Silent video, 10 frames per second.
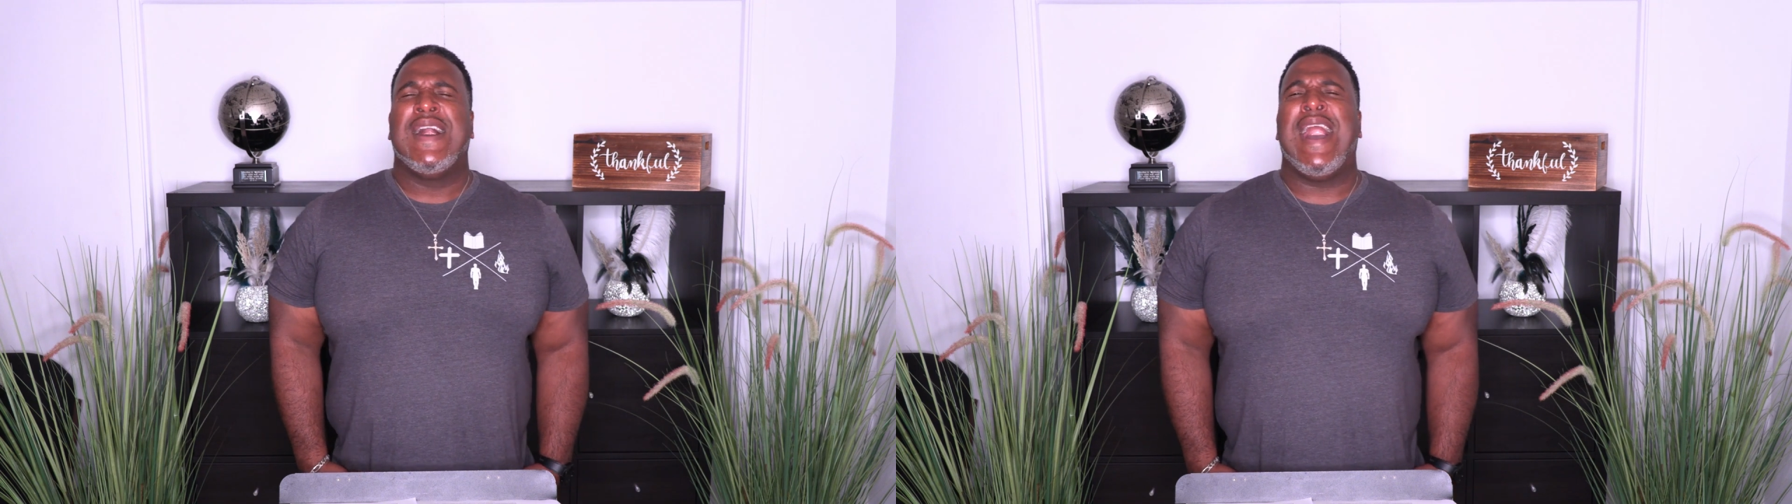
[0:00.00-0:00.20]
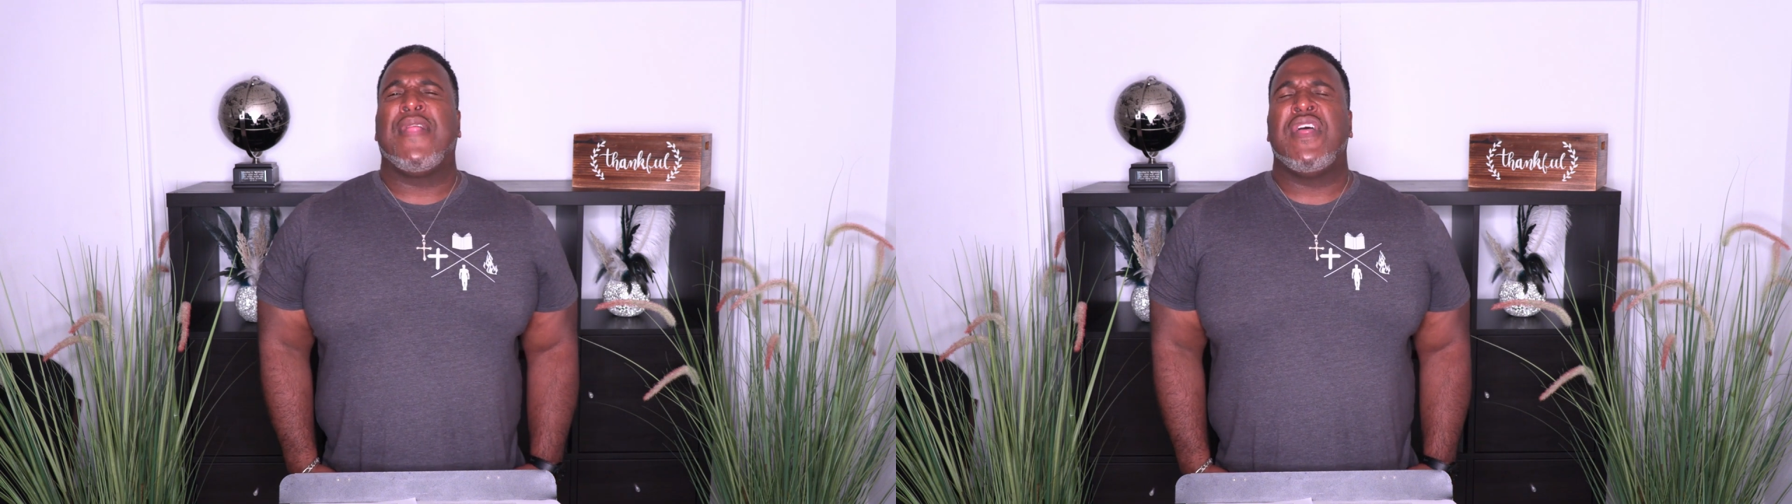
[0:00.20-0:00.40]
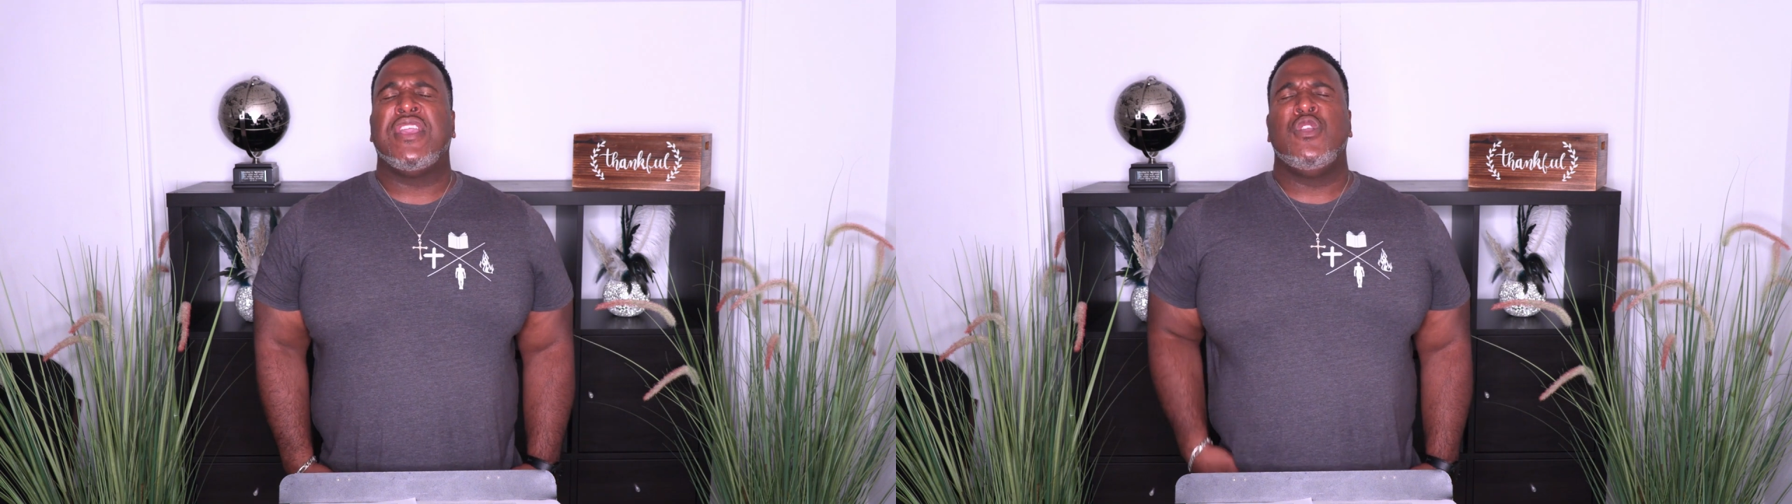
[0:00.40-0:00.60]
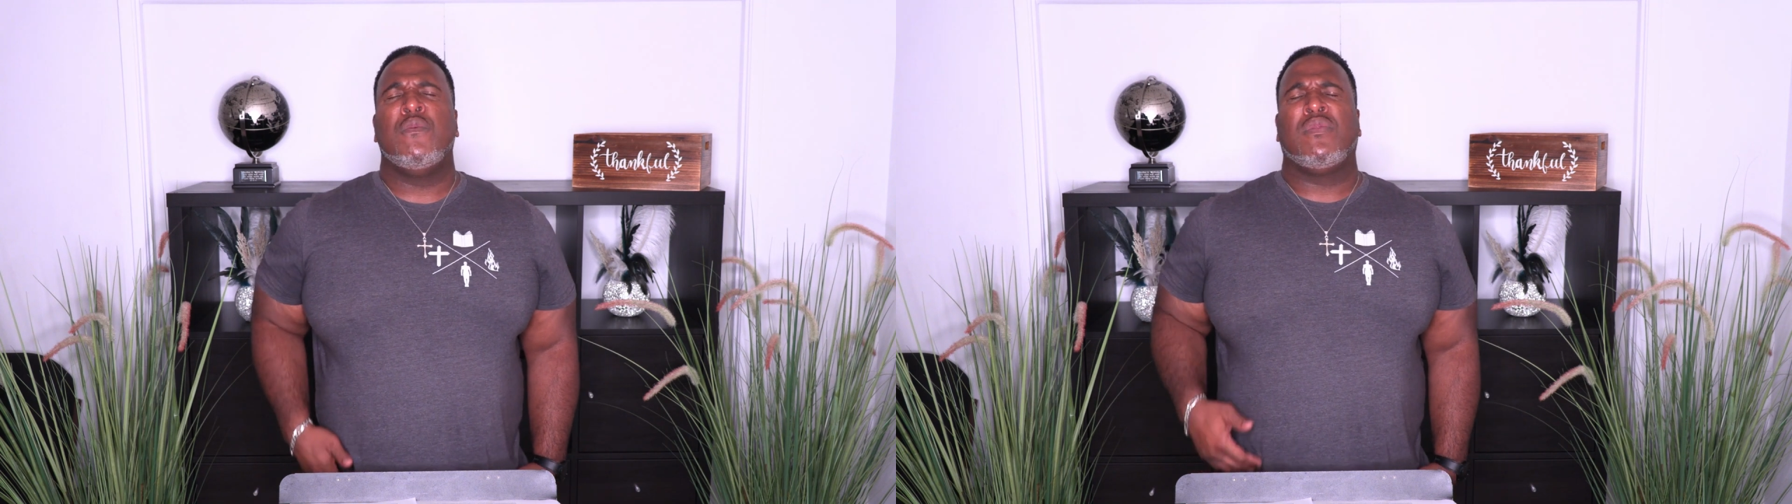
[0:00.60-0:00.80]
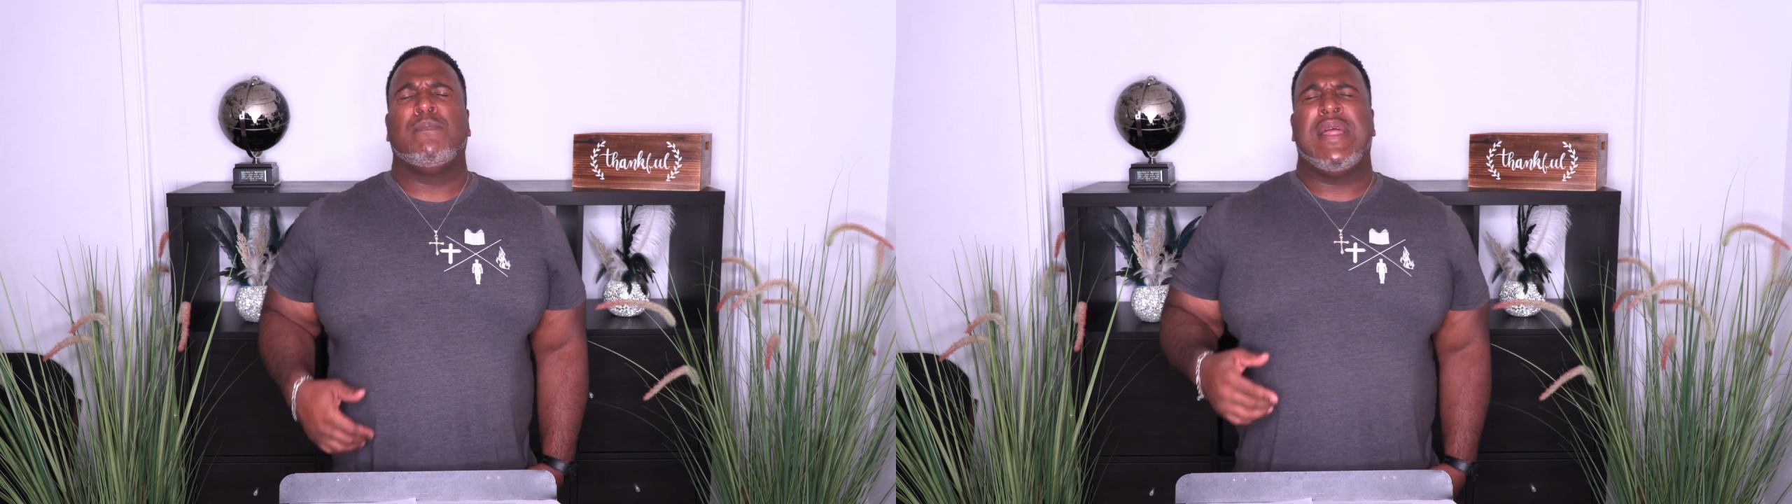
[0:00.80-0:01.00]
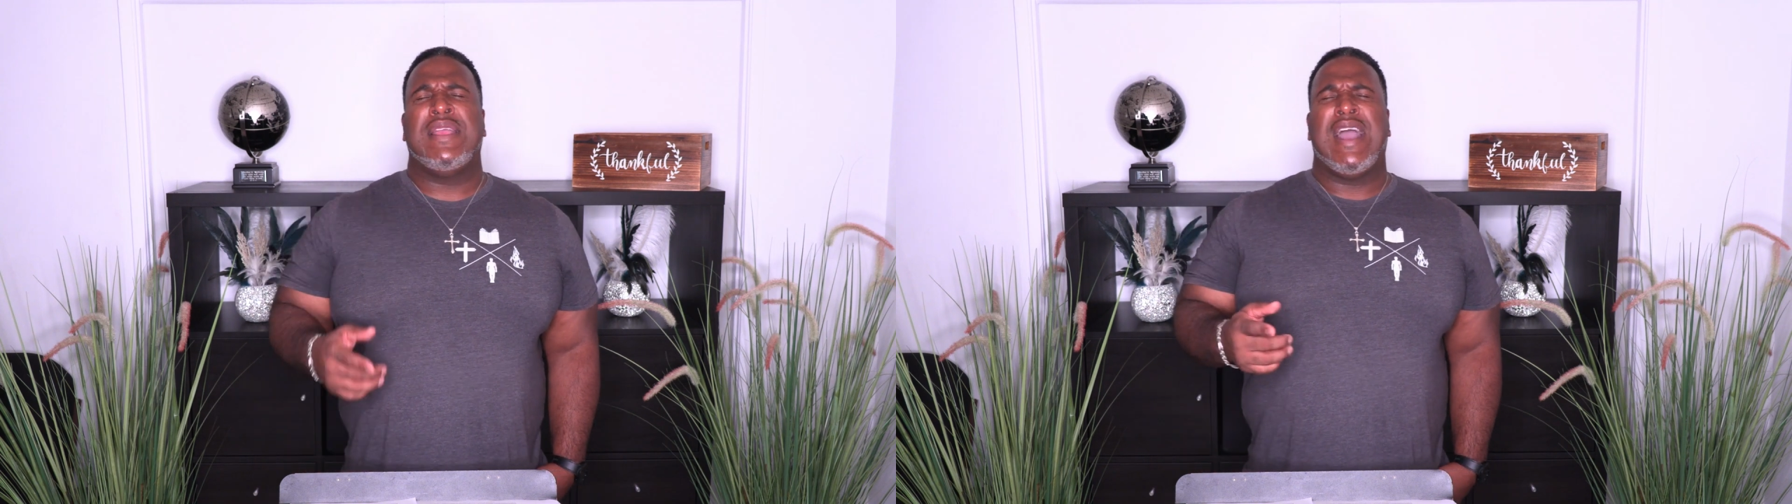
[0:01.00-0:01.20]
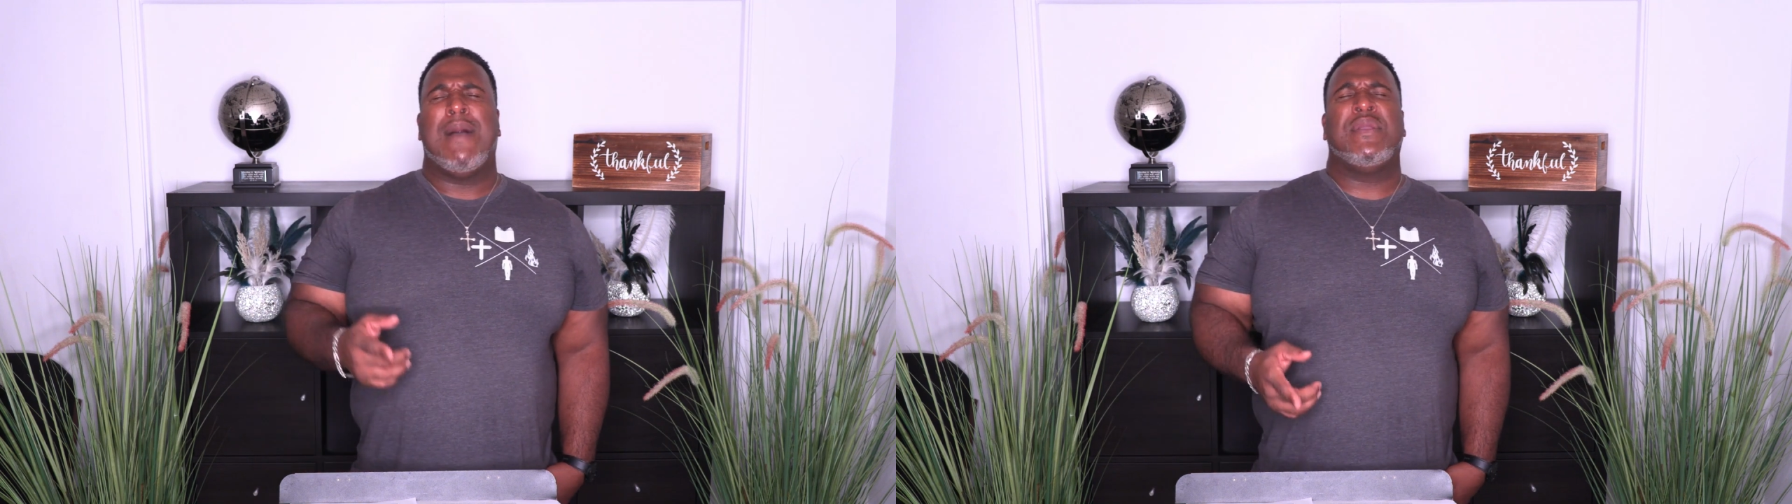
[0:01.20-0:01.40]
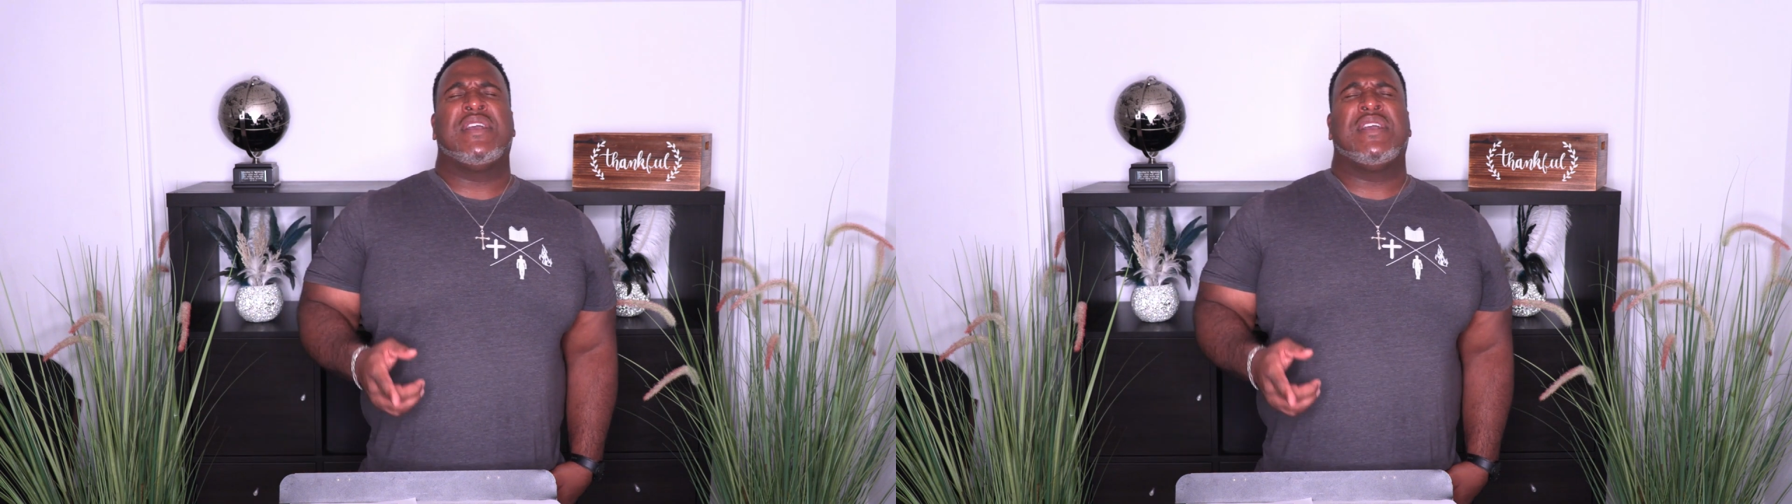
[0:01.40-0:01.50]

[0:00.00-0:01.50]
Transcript: I thank you, mighty God,